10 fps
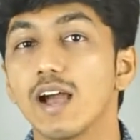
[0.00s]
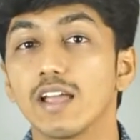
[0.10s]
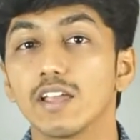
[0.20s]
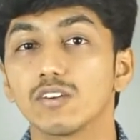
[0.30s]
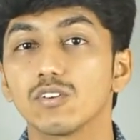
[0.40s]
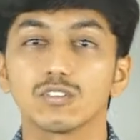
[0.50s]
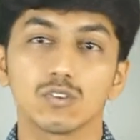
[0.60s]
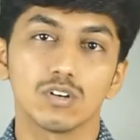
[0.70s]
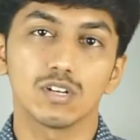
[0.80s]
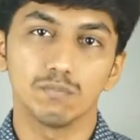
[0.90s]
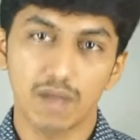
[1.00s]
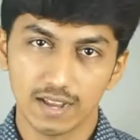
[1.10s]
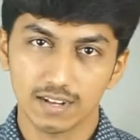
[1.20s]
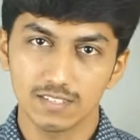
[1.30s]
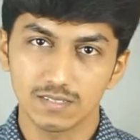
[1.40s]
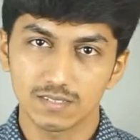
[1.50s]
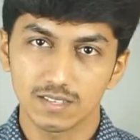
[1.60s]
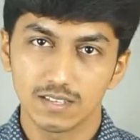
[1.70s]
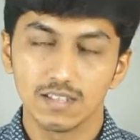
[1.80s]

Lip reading: higher authority backlinks,